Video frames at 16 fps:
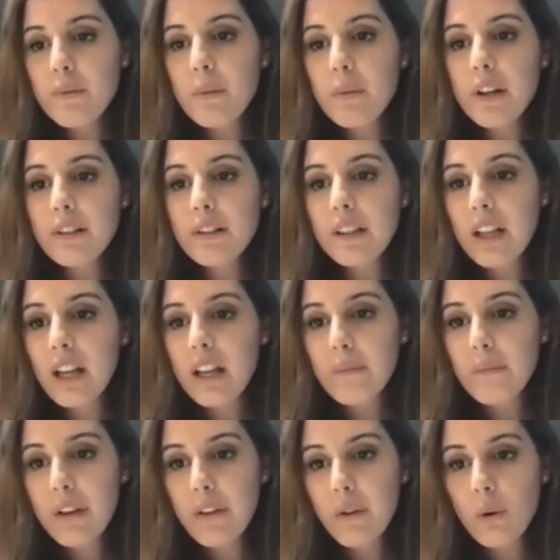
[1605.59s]
because it can
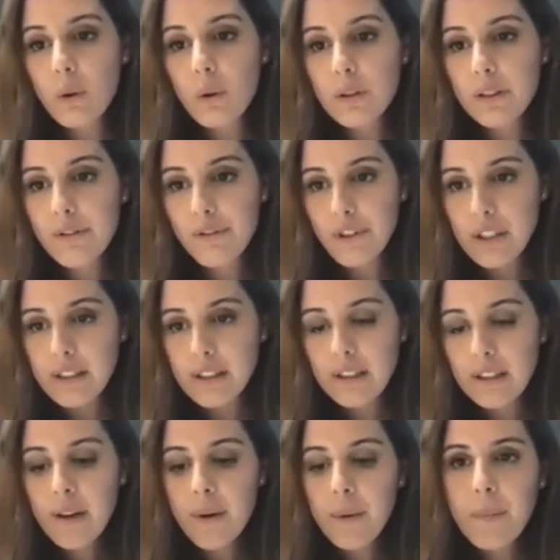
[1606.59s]
make the whole difference
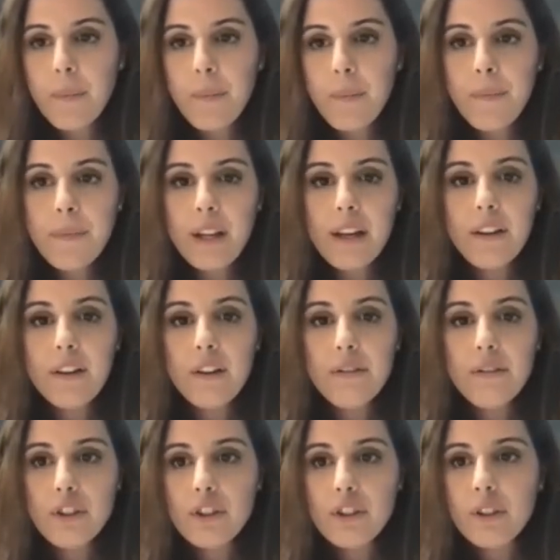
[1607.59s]
in their
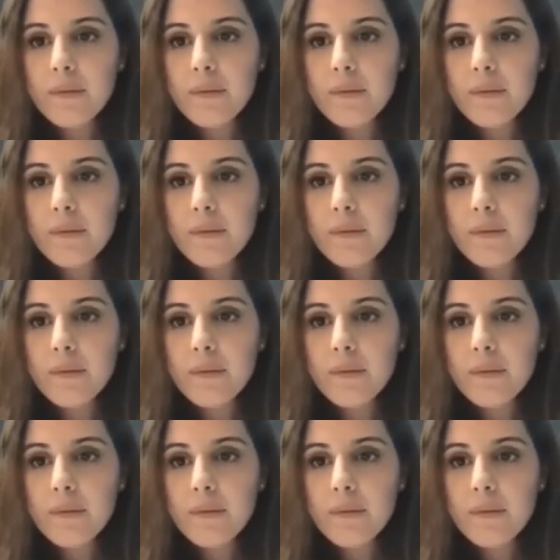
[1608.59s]
vision.